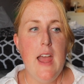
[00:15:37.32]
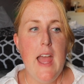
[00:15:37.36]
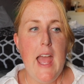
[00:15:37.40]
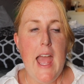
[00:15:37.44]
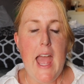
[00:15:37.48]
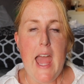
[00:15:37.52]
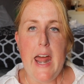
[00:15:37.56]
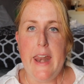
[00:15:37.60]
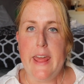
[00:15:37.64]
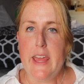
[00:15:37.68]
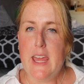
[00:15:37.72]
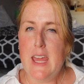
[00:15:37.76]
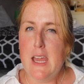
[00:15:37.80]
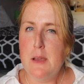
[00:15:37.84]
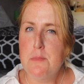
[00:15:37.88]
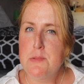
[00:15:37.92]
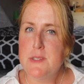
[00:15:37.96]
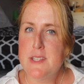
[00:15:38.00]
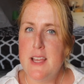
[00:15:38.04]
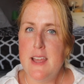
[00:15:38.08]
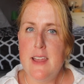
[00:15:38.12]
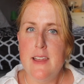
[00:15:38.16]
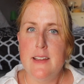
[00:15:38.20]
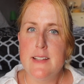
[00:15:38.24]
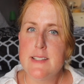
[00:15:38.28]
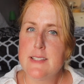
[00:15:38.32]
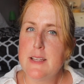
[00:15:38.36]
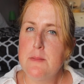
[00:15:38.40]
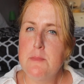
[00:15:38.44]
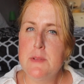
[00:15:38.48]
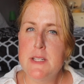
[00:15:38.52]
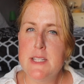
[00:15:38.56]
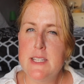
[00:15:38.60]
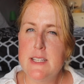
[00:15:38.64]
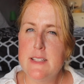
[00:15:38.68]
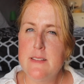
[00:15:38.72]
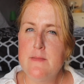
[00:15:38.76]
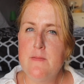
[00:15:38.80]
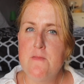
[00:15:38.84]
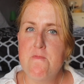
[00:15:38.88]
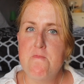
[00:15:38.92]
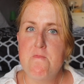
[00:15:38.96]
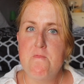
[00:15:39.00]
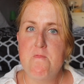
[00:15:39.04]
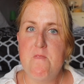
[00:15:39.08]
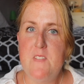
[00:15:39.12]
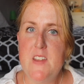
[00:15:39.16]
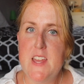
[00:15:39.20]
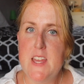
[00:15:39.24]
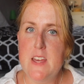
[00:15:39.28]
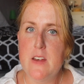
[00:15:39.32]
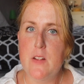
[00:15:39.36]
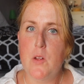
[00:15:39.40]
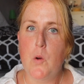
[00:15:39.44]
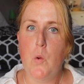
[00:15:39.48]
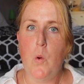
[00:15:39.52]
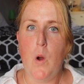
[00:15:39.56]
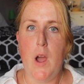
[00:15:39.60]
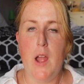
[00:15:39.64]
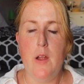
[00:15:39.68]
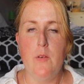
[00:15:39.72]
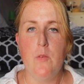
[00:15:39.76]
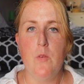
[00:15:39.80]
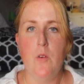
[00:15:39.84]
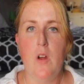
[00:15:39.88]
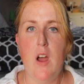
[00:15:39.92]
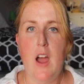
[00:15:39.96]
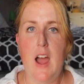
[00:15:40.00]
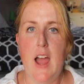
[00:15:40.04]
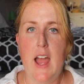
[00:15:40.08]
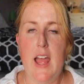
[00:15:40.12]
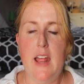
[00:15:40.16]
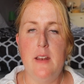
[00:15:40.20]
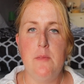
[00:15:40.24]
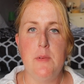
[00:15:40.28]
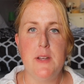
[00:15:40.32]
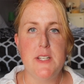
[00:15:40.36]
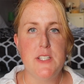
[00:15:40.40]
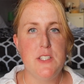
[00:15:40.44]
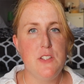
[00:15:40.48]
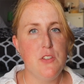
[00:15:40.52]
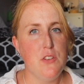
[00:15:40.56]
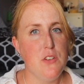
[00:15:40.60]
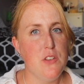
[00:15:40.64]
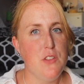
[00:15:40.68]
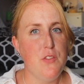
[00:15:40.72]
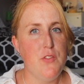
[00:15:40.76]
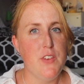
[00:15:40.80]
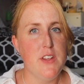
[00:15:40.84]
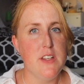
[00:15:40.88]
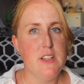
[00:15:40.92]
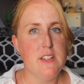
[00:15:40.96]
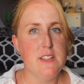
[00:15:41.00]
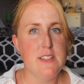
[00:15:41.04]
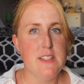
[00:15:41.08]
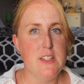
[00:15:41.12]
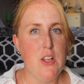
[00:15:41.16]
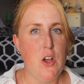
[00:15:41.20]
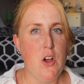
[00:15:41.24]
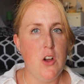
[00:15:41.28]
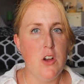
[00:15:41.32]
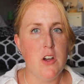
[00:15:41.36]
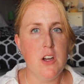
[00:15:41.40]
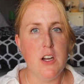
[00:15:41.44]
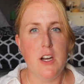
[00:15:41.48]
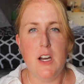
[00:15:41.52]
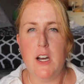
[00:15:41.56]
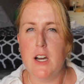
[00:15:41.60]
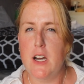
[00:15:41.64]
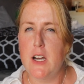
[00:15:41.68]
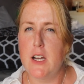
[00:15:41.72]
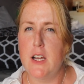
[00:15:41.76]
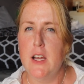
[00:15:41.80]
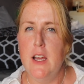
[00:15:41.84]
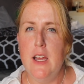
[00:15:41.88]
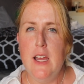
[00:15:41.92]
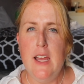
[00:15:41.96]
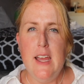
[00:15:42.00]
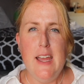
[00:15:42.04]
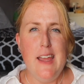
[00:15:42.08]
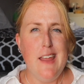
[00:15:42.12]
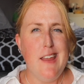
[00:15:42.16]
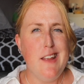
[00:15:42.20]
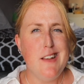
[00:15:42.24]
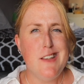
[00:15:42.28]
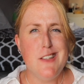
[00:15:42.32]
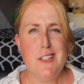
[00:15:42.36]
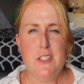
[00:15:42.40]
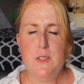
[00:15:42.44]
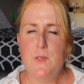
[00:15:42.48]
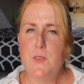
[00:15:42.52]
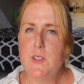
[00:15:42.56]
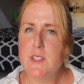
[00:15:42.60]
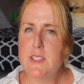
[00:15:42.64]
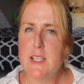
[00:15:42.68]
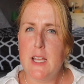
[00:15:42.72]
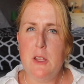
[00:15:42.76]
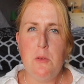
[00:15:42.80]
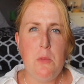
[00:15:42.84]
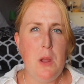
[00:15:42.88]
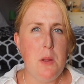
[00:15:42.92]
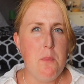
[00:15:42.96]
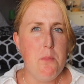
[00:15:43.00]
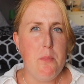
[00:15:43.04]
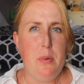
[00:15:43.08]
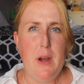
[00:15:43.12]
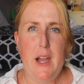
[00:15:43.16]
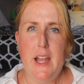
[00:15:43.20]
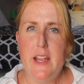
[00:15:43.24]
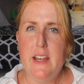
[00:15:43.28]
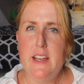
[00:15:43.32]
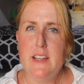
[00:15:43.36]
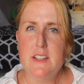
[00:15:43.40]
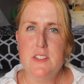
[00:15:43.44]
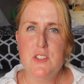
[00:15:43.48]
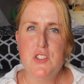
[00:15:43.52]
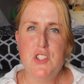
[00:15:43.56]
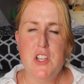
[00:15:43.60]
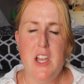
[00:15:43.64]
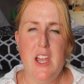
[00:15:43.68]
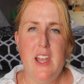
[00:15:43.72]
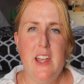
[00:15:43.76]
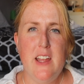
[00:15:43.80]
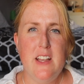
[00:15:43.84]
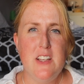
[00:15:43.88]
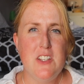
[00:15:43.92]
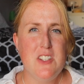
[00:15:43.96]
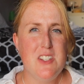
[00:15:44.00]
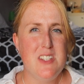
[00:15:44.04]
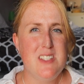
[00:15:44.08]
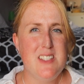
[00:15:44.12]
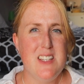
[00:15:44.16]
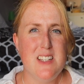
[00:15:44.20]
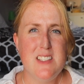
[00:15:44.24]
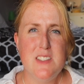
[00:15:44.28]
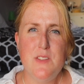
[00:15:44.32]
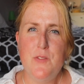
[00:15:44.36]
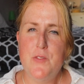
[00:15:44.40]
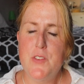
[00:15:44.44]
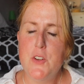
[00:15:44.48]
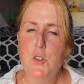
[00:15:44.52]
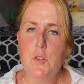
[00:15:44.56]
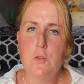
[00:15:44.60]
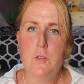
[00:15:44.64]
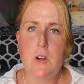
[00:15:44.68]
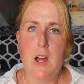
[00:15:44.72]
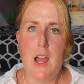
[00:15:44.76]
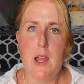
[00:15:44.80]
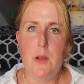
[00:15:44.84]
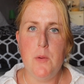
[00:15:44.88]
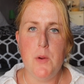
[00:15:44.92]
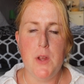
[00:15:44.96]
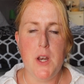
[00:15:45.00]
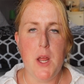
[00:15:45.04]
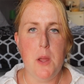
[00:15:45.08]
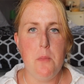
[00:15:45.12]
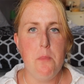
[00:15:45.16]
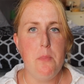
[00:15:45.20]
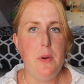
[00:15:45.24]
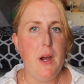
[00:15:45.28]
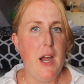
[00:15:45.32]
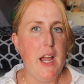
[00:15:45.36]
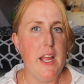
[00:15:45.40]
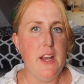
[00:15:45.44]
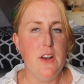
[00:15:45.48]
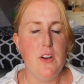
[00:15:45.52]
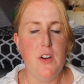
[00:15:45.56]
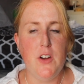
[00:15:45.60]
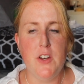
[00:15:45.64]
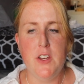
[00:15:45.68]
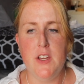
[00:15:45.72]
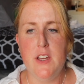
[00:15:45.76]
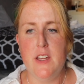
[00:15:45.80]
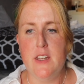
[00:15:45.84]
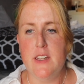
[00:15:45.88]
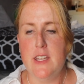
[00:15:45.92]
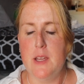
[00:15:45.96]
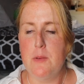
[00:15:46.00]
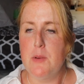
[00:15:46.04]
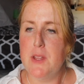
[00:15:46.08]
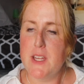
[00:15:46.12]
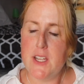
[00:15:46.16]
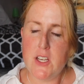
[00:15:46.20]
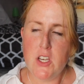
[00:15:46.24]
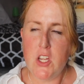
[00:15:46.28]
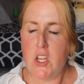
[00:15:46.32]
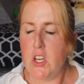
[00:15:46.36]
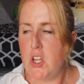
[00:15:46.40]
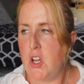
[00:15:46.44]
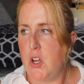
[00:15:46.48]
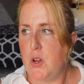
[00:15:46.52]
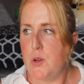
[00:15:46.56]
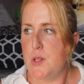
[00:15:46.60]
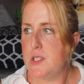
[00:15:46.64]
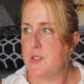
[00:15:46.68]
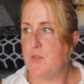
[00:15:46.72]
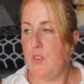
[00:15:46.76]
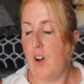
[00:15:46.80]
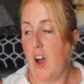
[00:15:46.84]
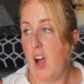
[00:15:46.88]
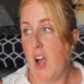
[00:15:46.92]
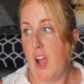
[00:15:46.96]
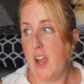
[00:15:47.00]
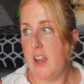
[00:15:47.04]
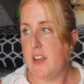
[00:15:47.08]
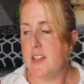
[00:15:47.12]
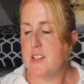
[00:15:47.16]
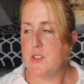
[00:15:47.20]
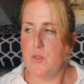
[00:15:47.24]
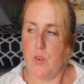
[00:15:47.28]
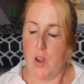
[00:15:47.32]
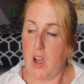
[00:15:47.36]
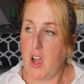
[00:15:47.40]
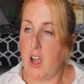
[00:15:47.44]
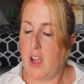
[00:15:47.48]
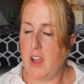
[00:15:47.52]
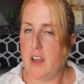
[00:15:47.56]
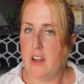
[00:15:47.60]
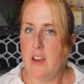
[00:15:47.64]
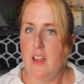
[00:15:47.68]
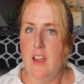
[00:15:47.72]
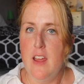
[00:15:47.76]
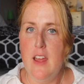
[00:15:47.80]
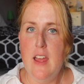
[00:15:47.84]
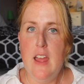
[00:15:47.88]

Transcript: And I kept saying, something doesn't feel quite right, my tooth feels longer, it just feels like my bite has changed, it doesn't feel right when I bite on it. And they were like, no, it's fine, it's fine.